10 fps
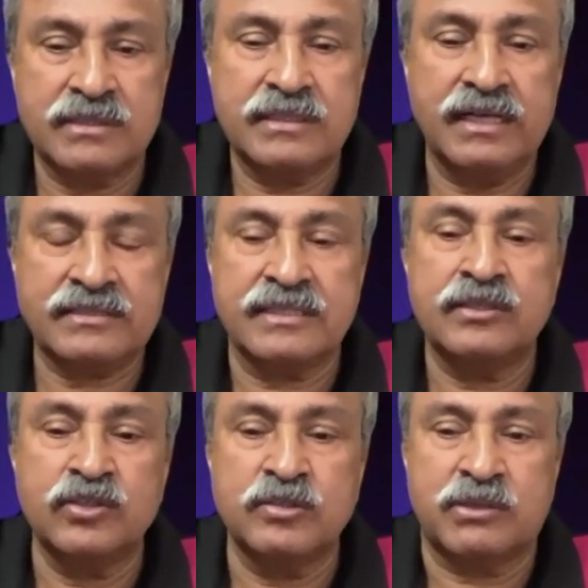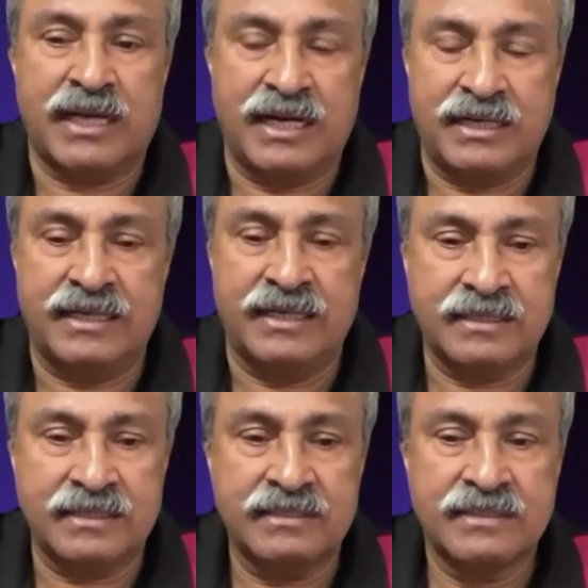is a new modality
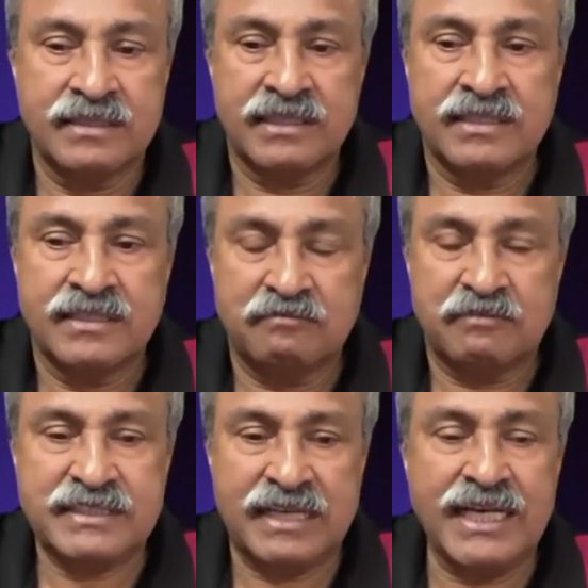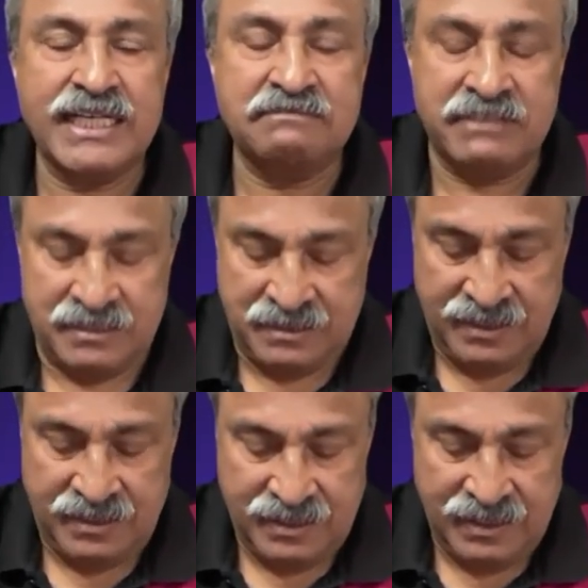which I
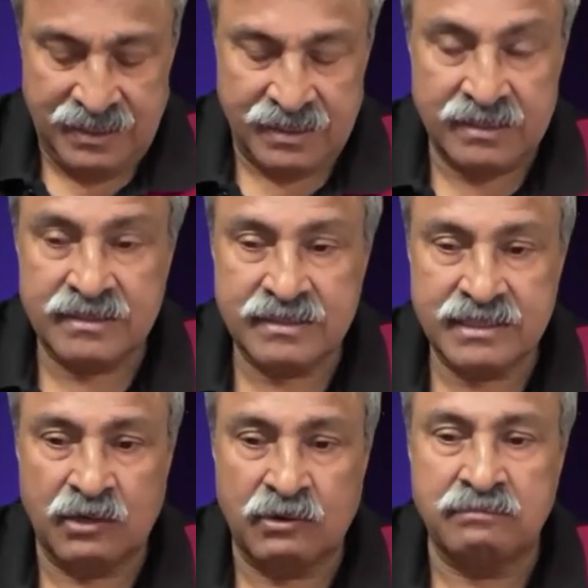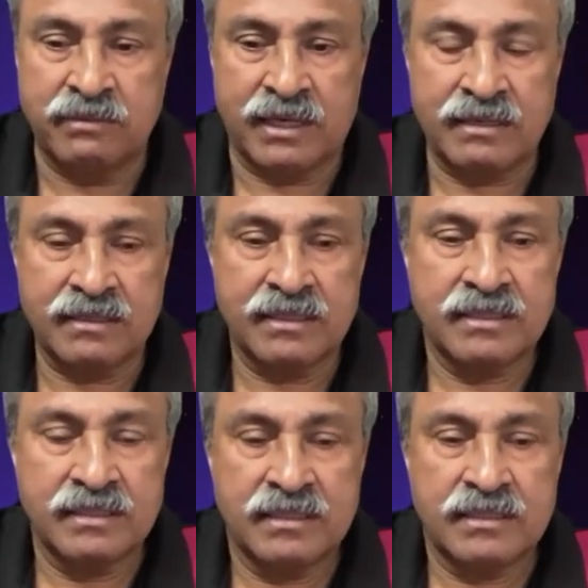invented in November
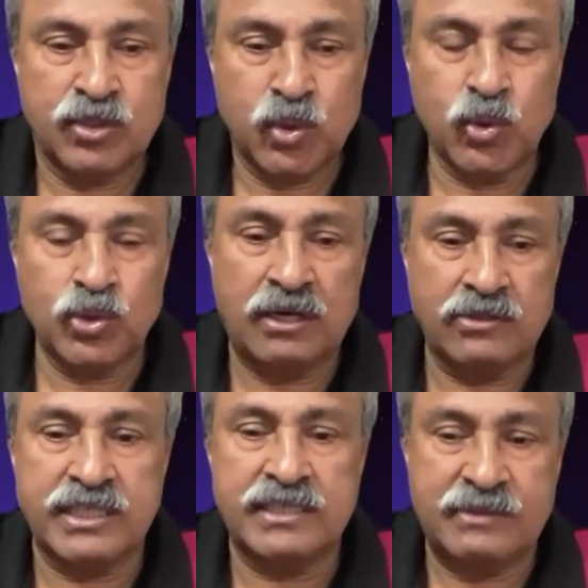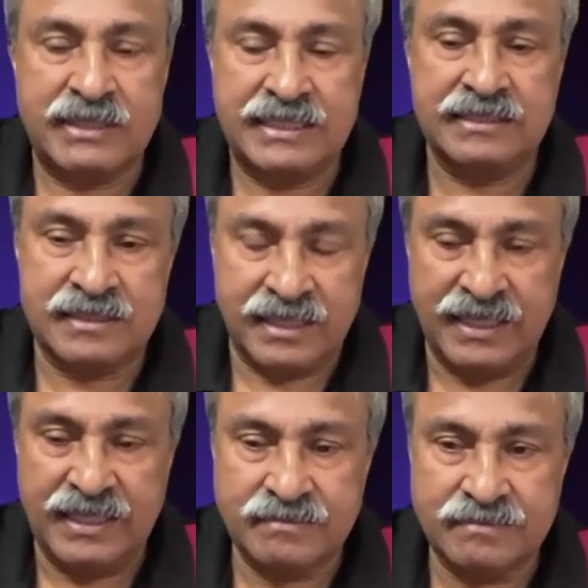
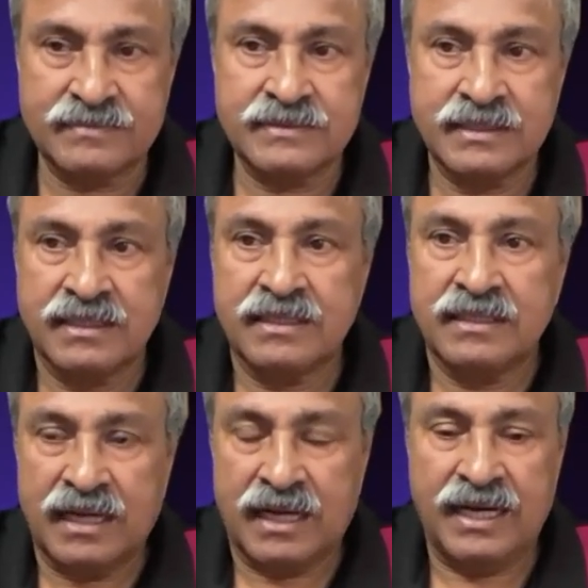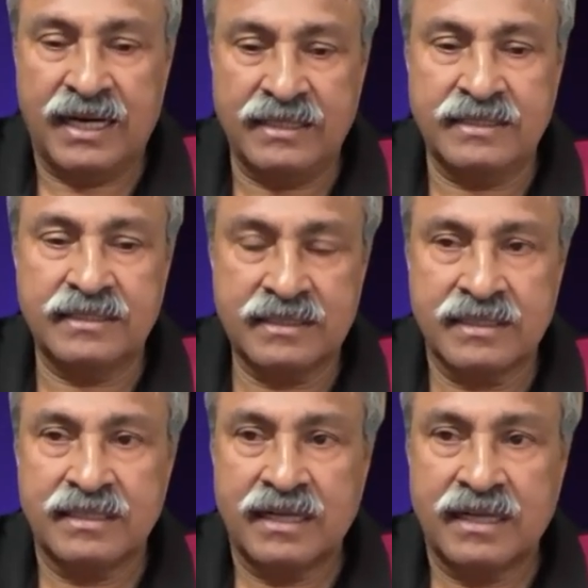2023 and
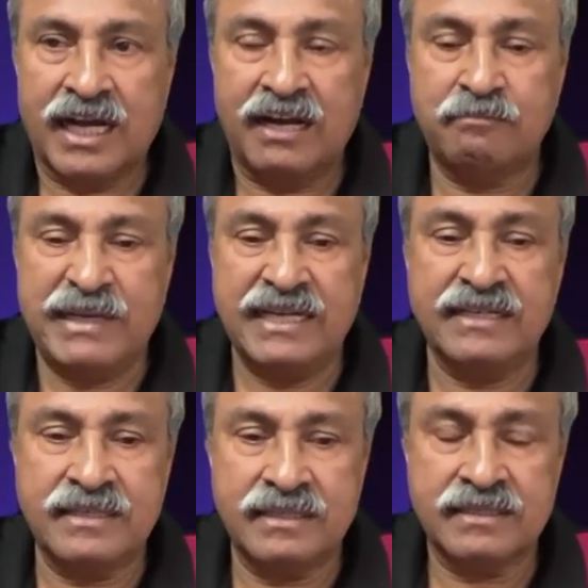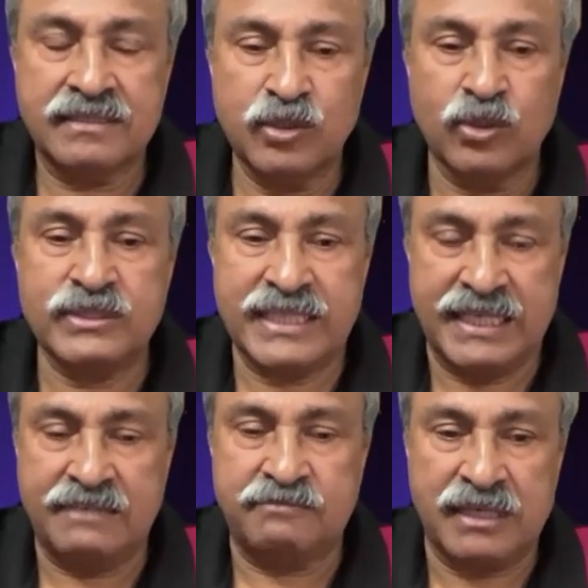have been using
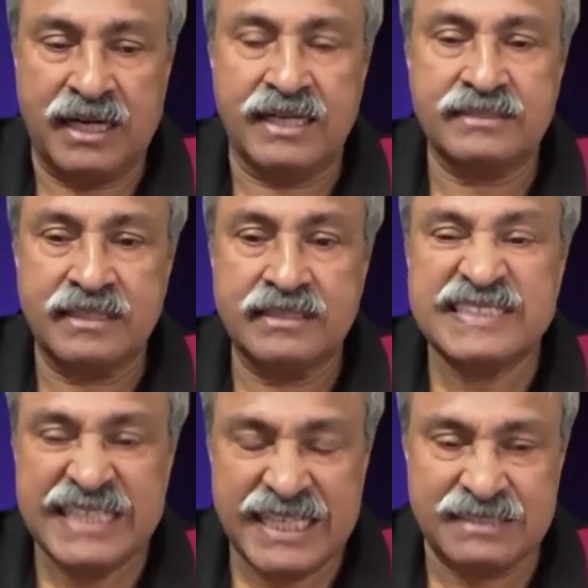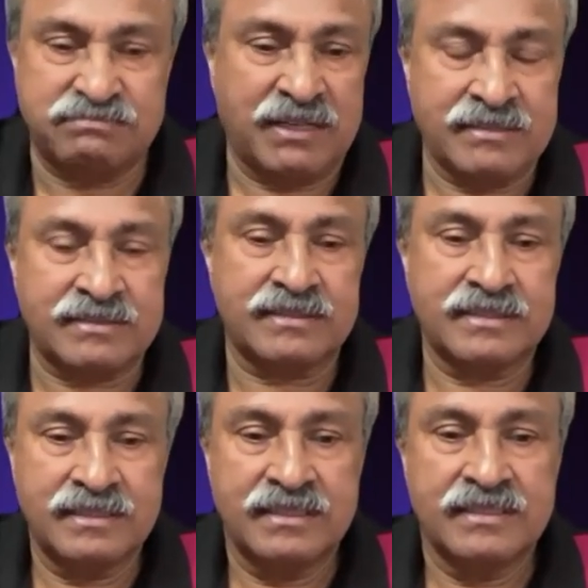it for the last 6 months
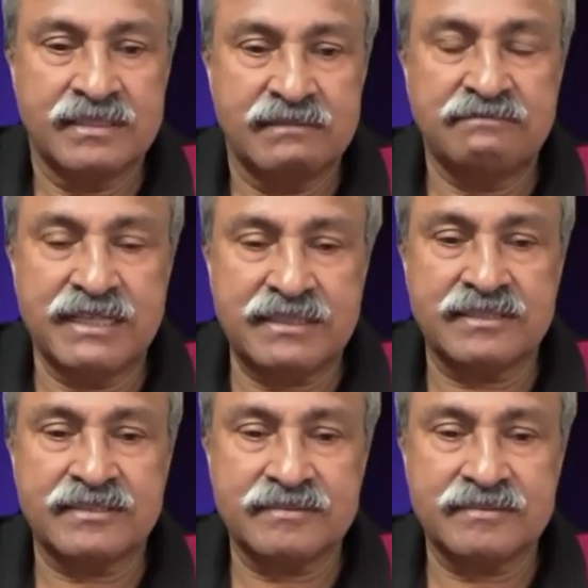with